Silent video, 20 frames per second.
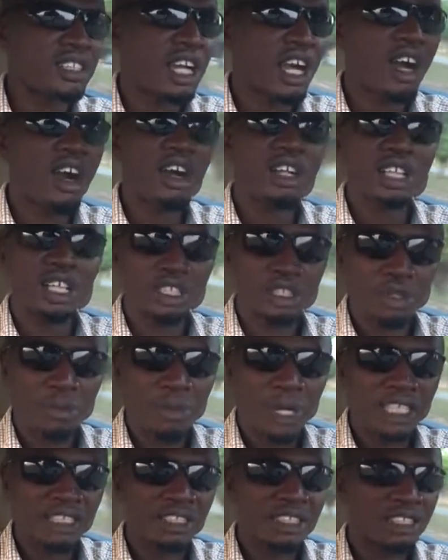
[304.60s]
are all
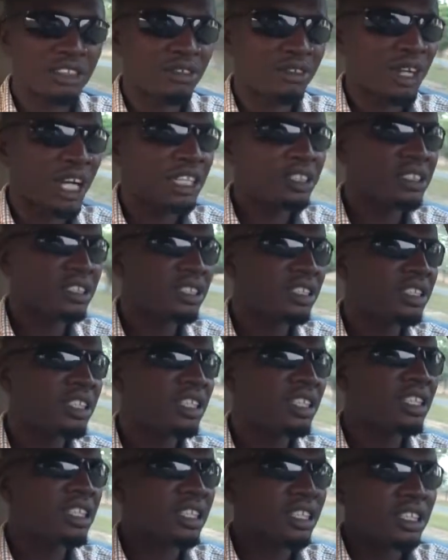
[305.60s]
automatic, right?
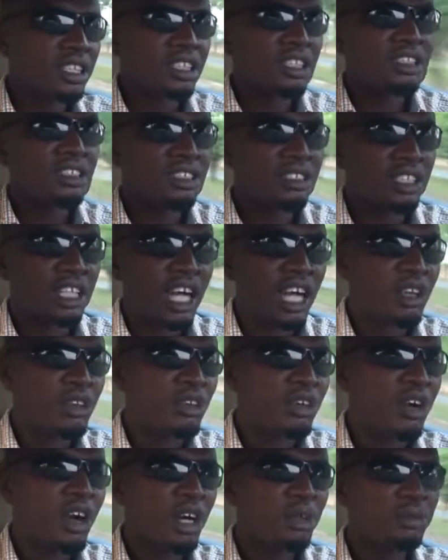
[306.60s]
Then
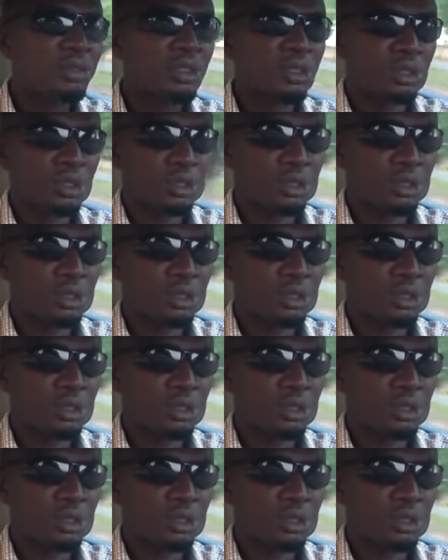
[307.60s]
you come to